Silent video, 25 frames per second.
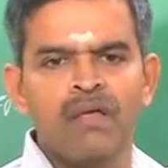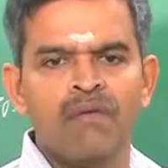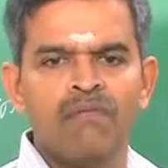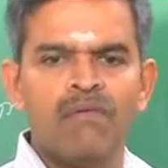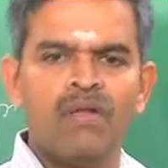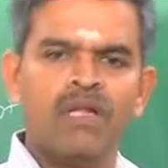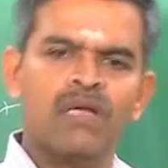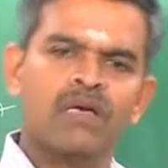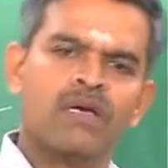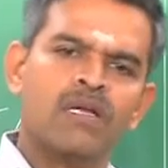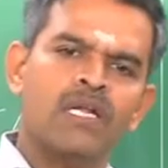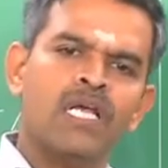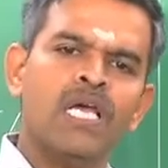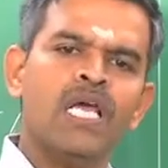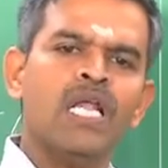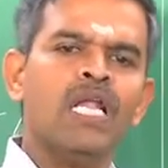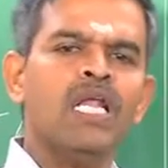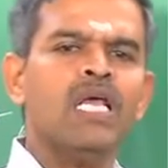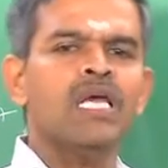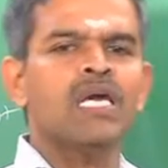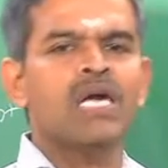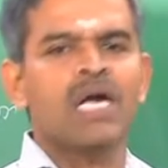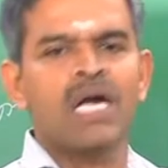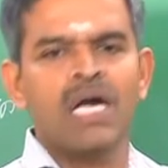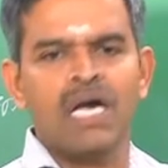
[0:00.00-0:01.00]
will
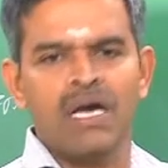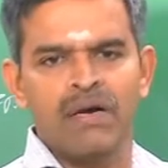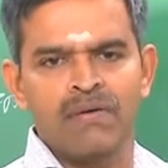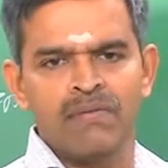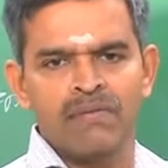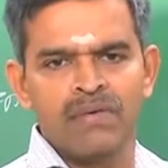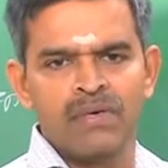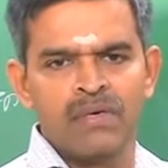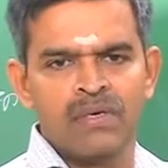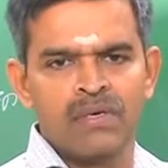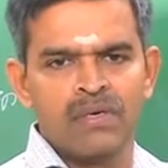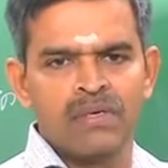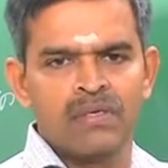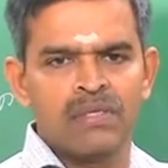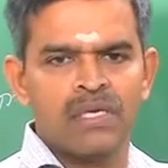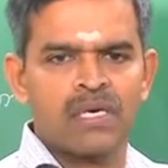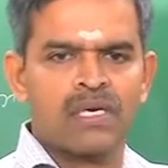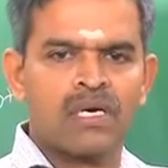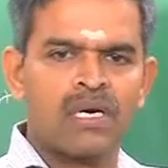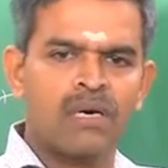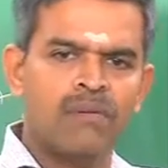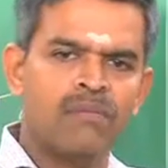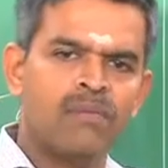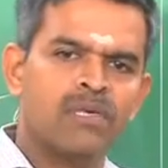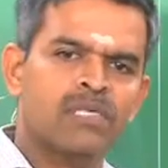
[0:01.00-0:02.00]
clearly have the
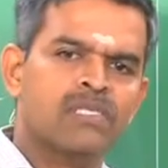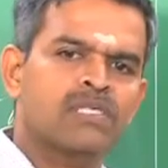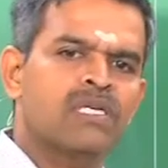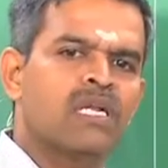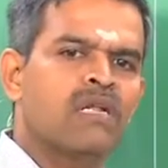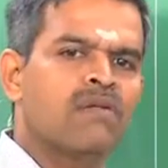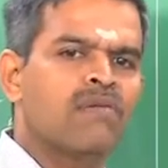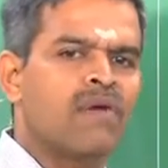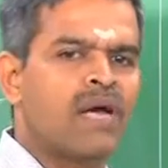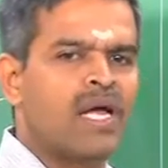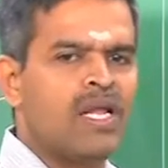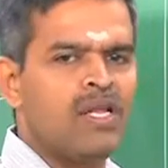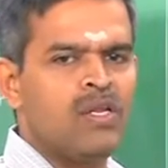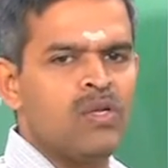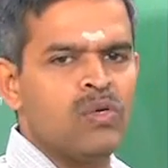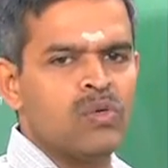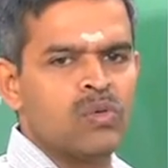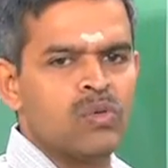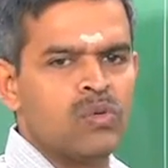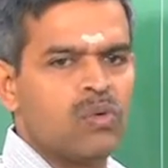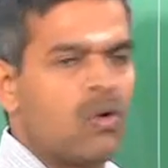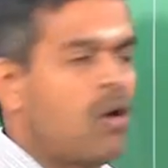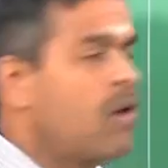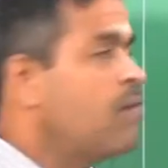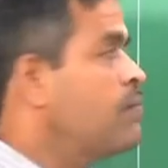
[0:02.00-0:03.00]
commercial
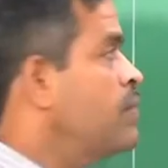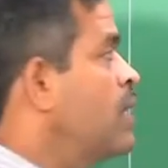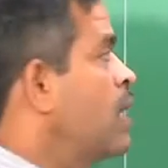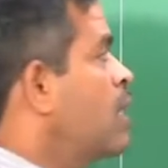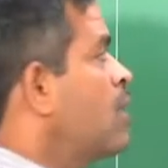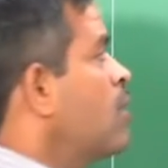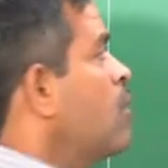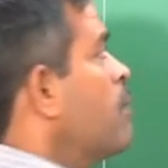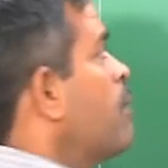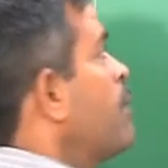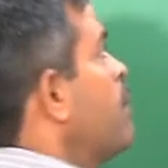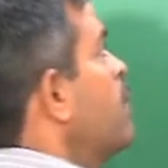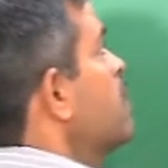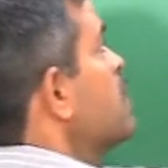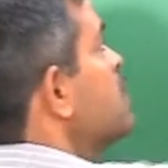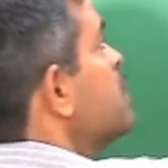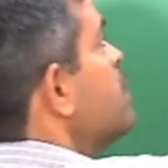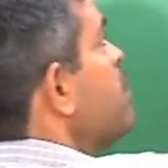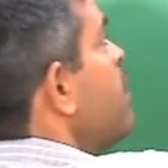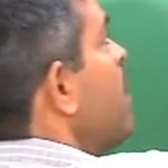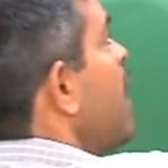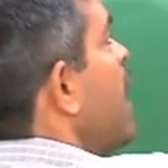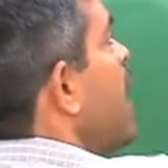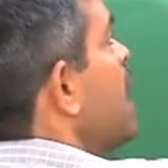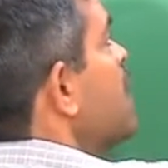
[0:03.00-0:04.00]
value of the equipments
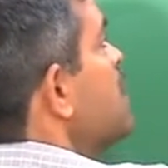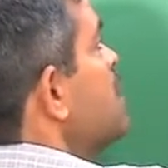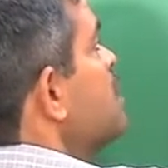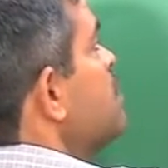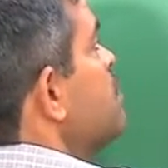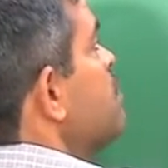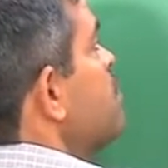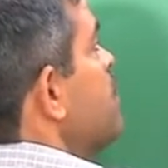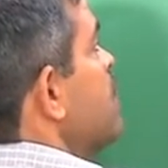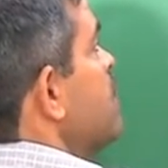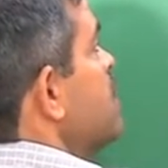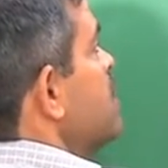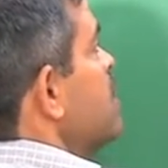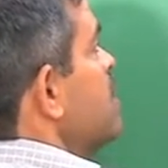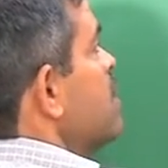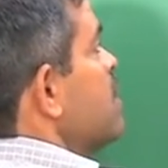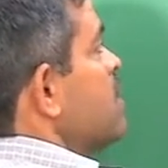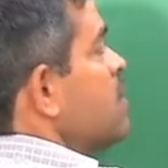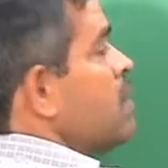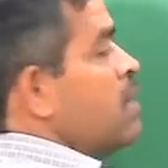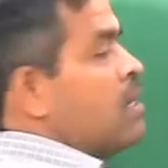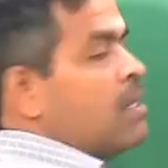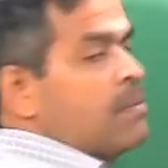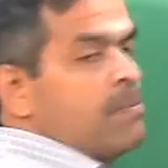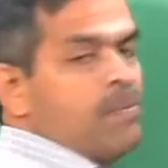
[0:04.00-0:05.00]
plants present
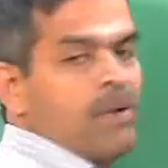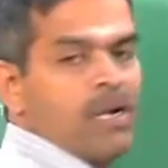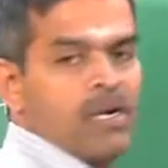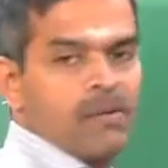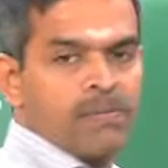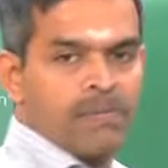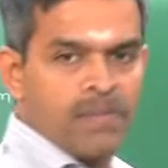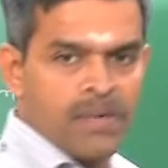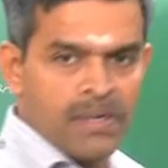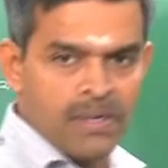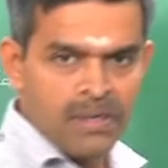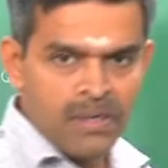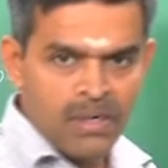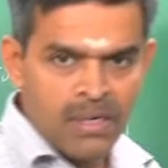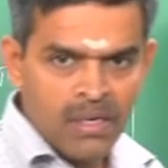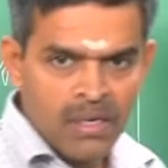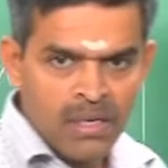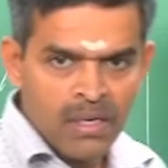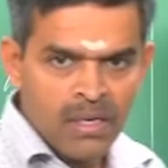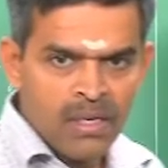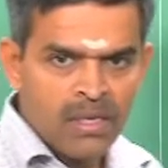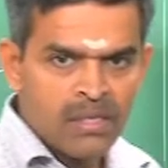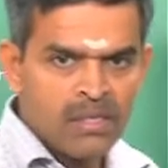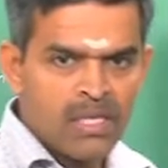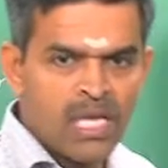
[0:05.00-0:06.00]
in the department.
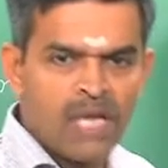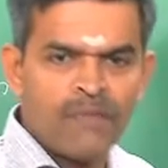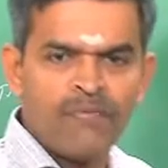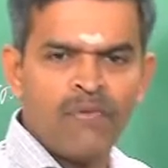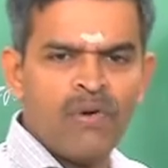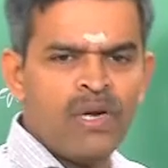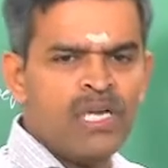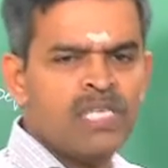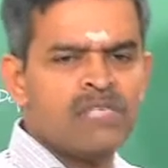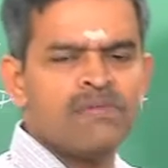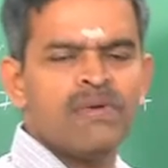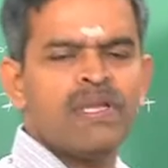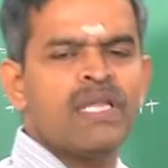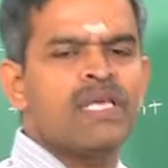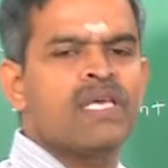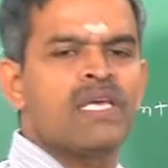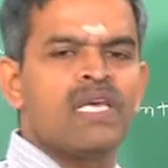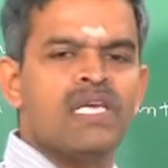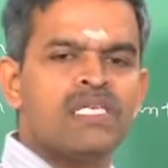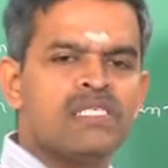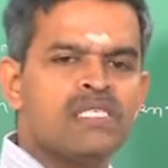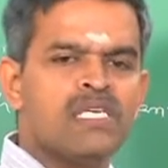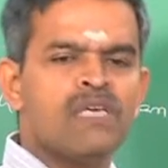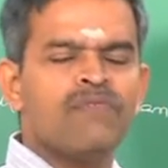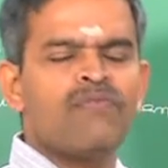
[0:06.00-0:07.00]
Therefore, it is very
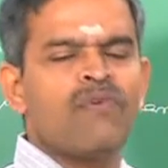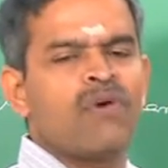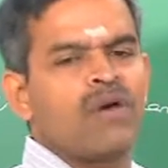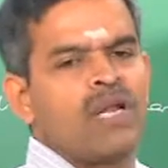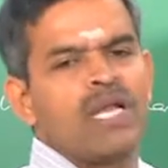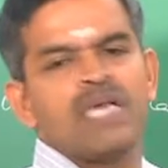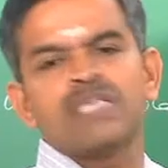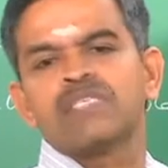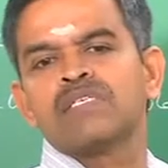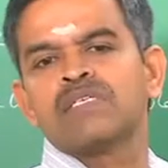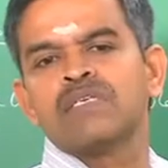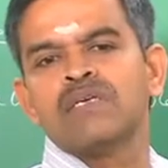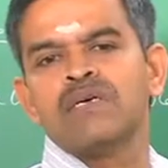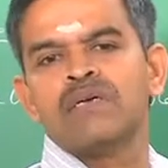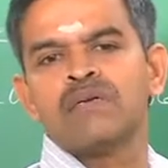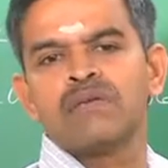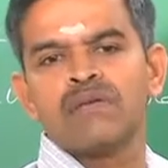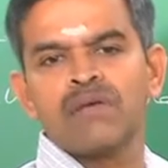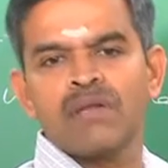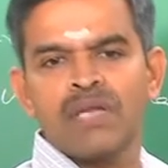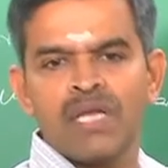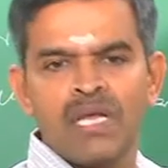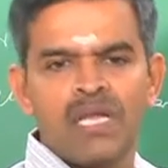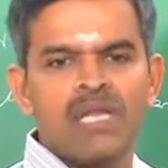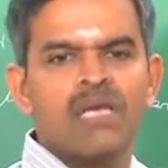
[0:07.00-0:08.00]
easy for us
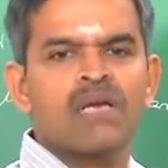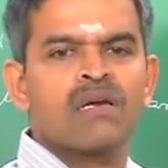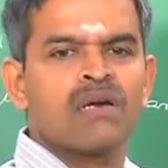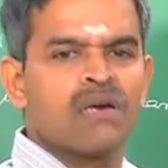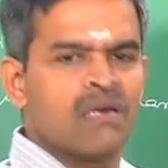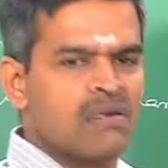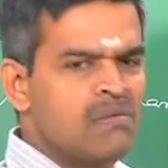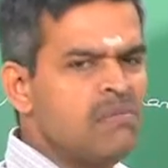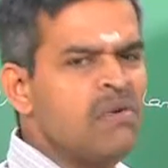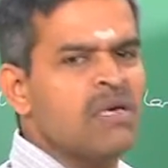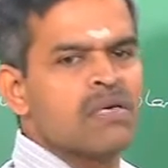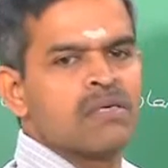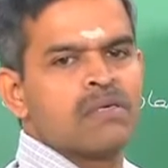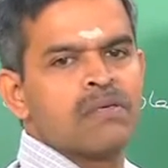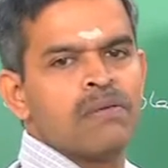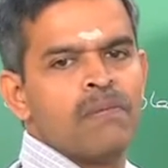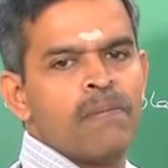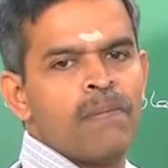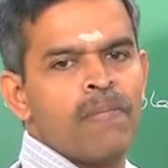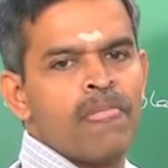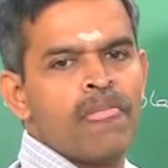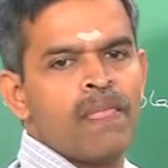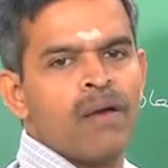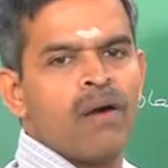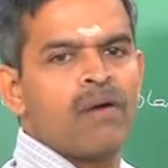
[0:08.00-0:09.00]
to really convert
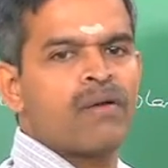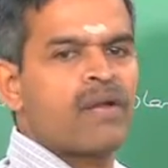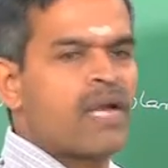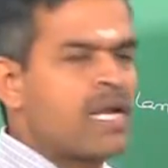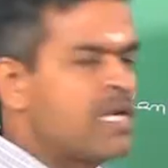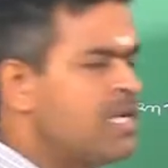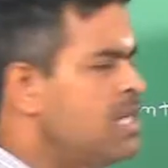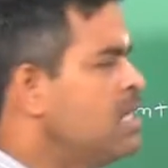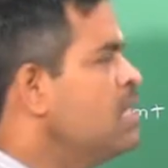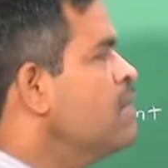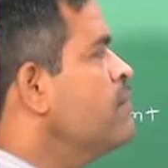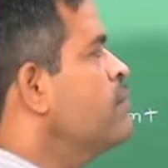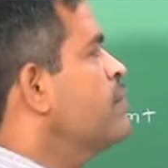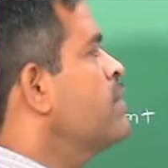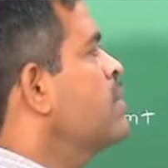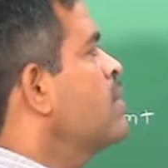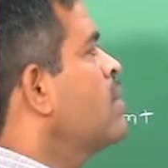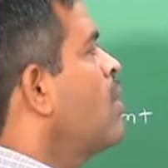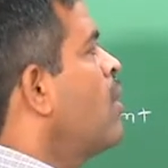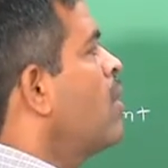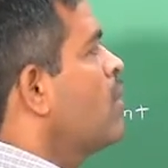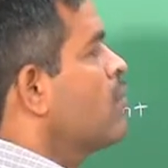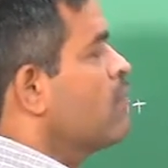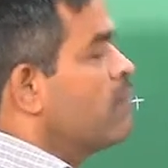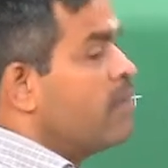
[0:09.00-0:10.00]
or identify
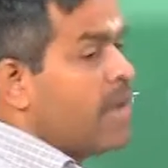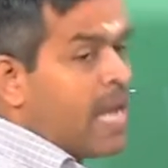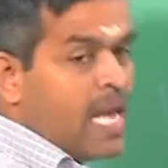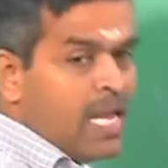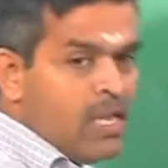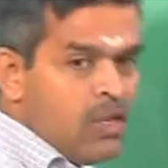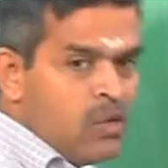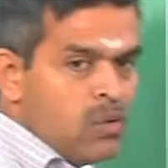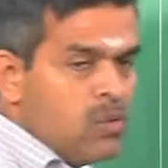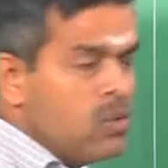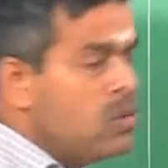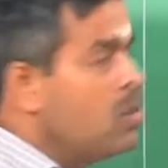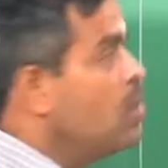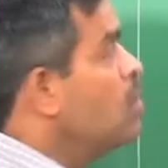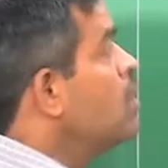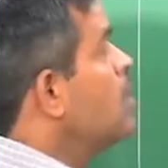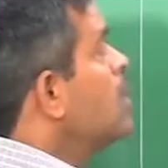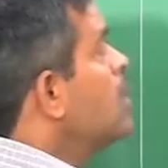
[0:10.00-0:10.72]
or value